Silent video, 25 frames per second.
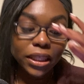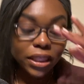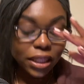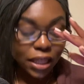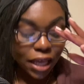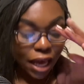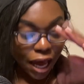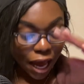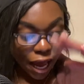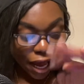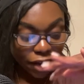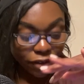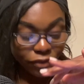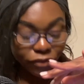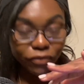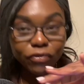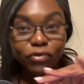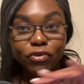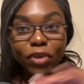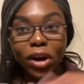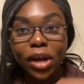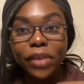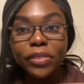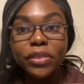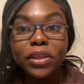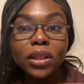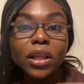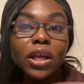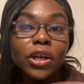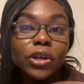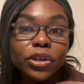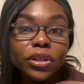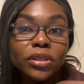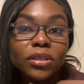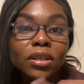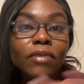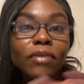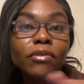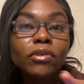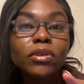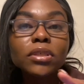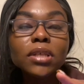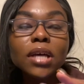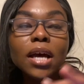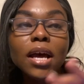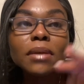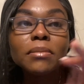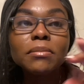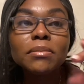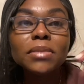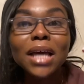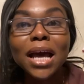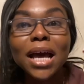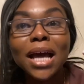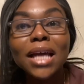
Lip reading: I've read the letter several times.